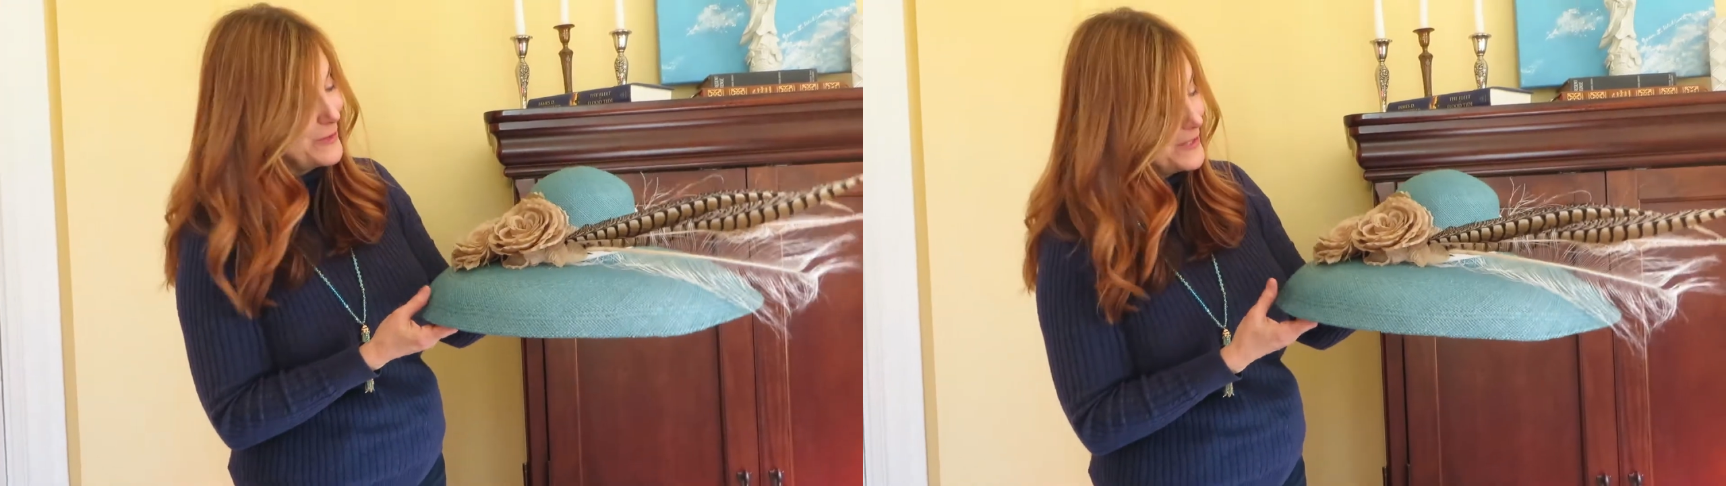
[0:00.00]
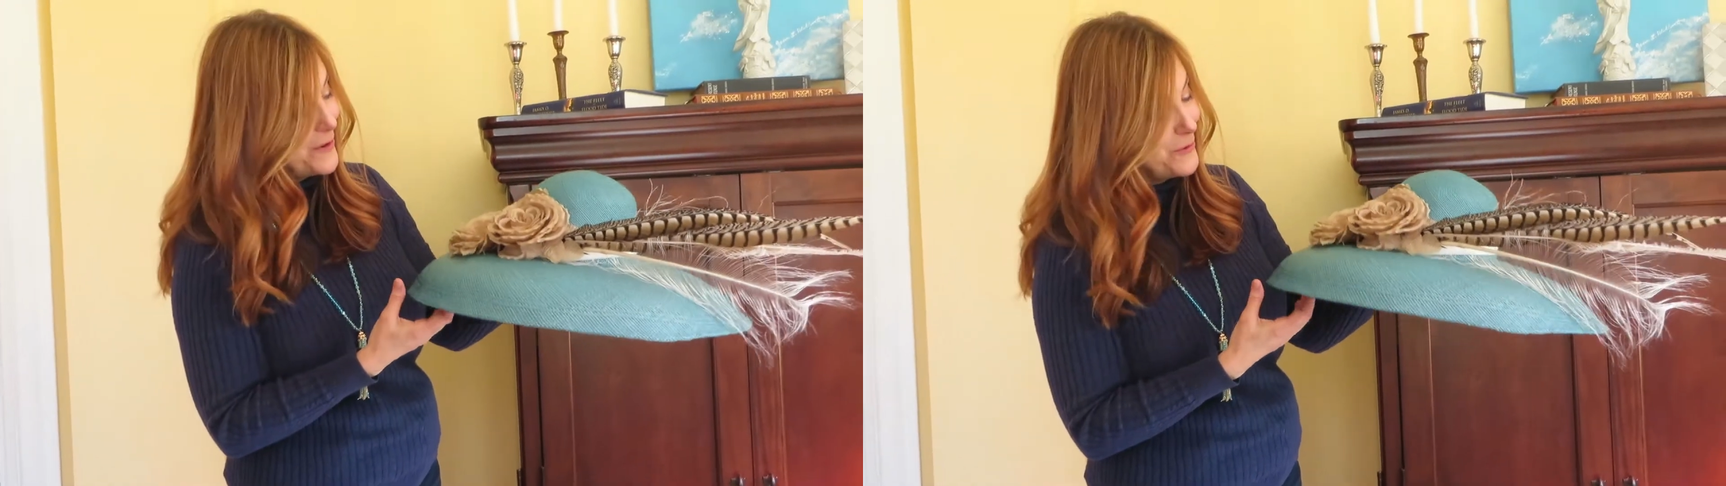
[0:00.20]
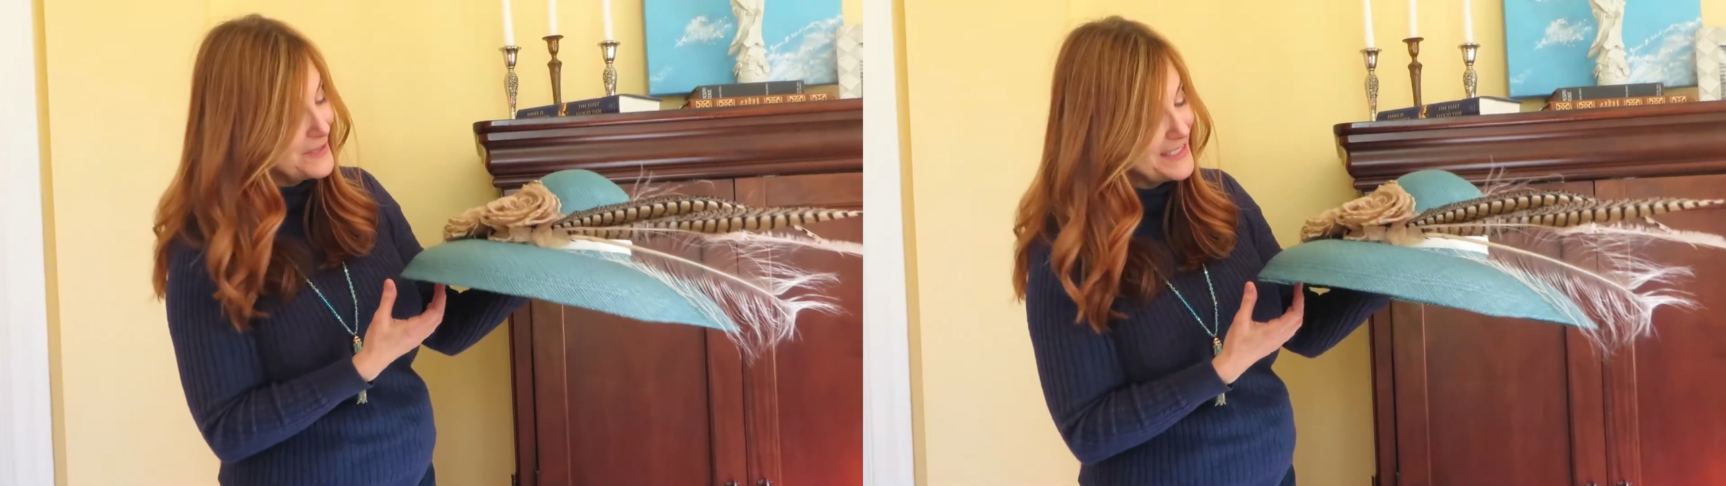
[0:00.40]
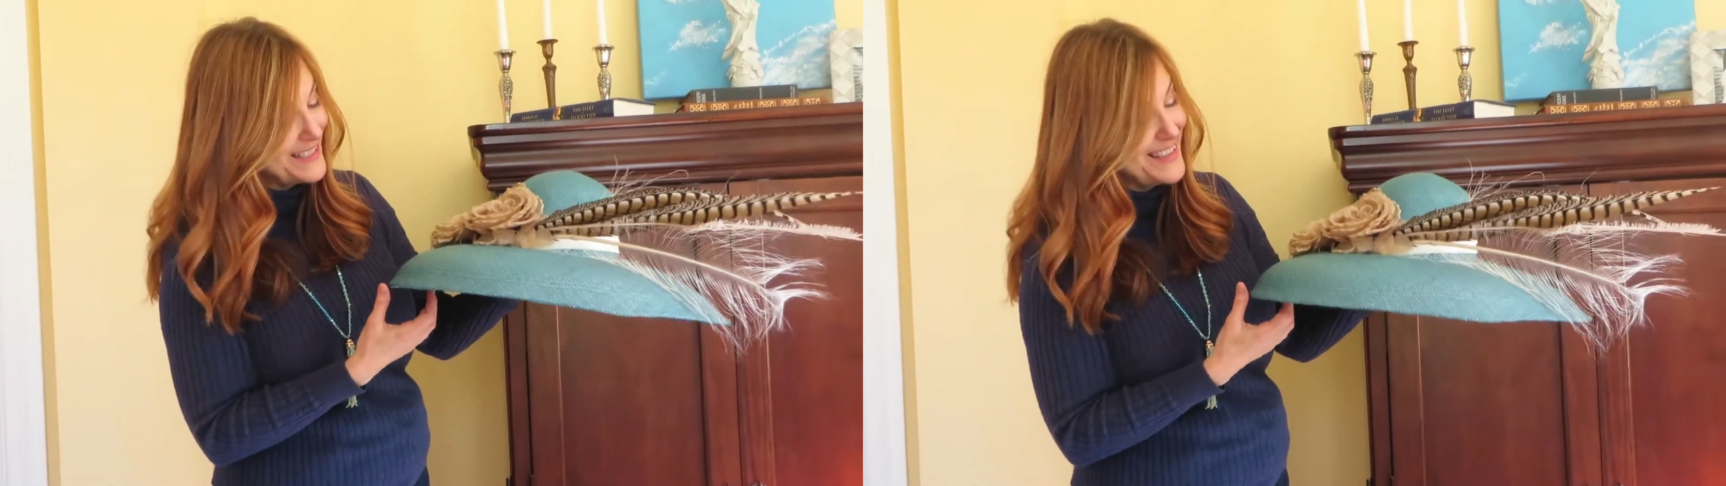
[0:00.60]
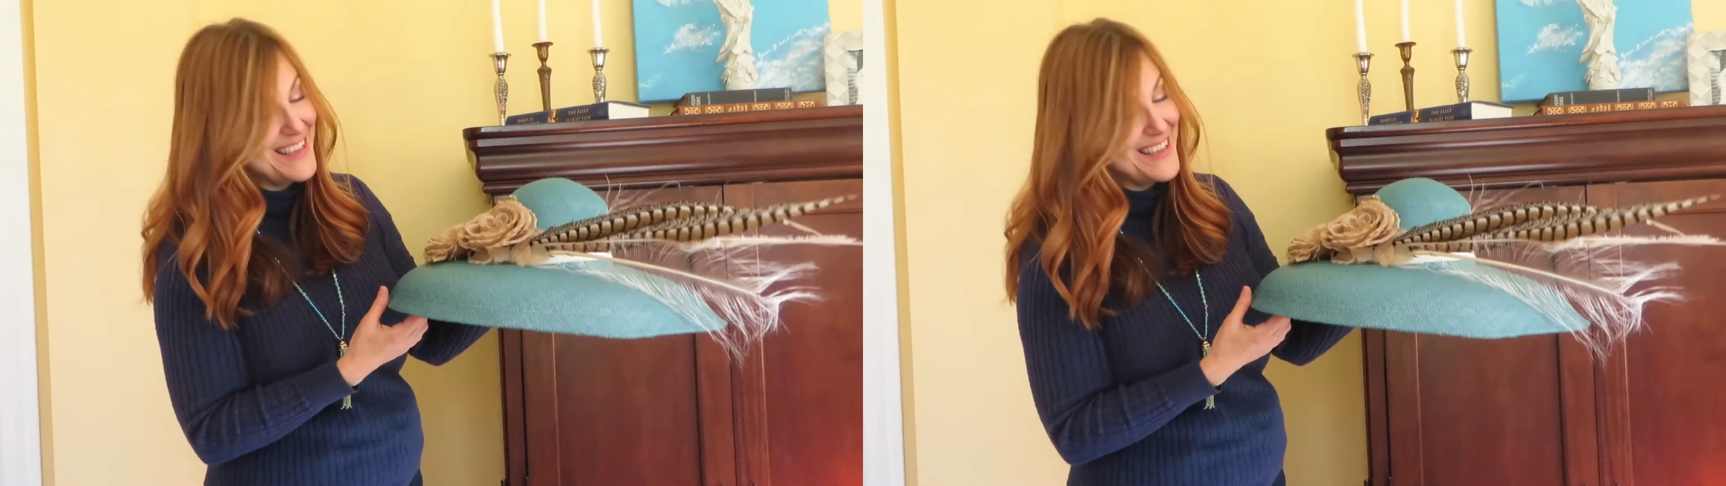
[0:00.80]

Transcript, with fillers: So it's just a